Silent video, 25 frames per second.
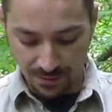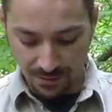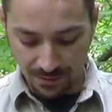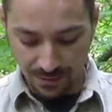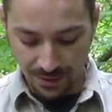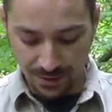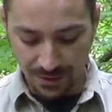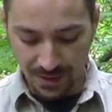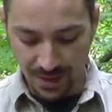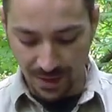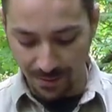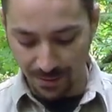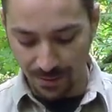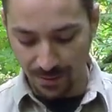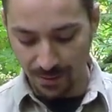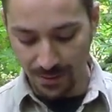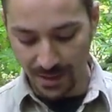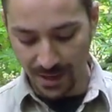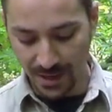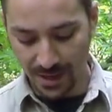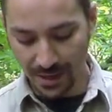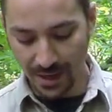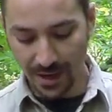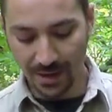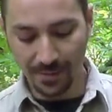For example,
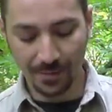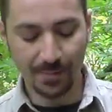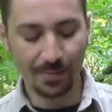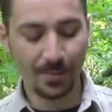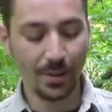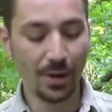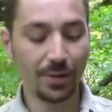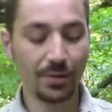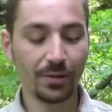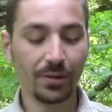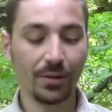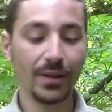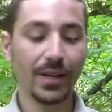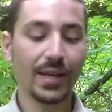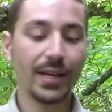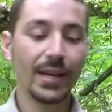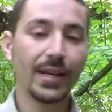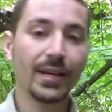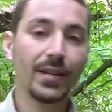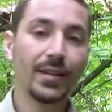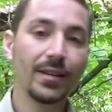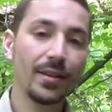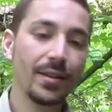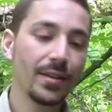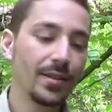we can have a bottle
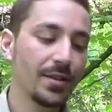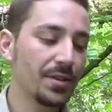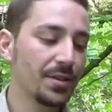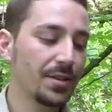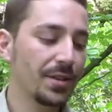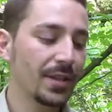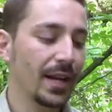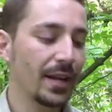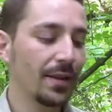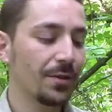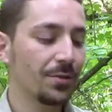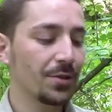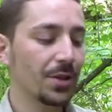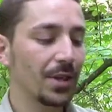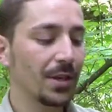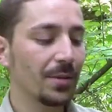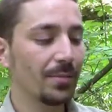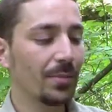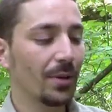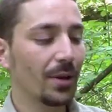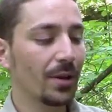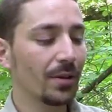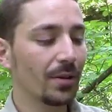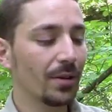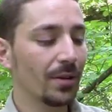here, like this
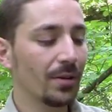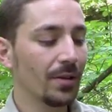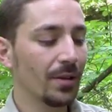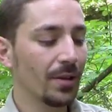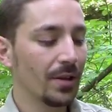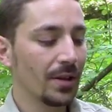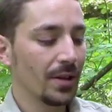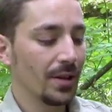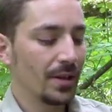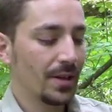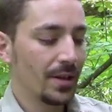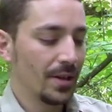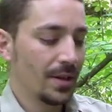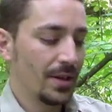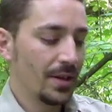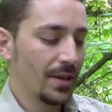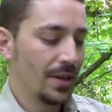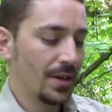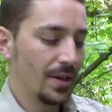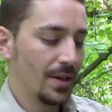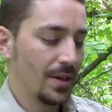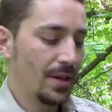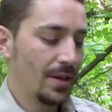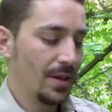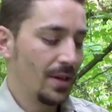Nalgene bottle,
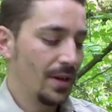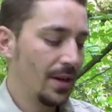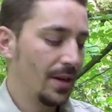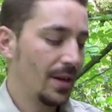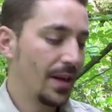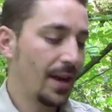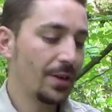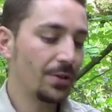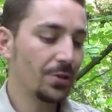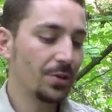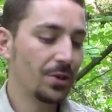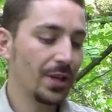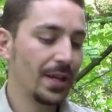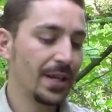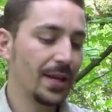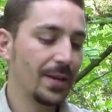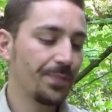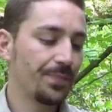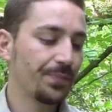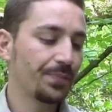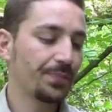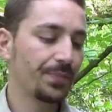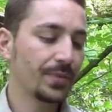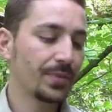and actually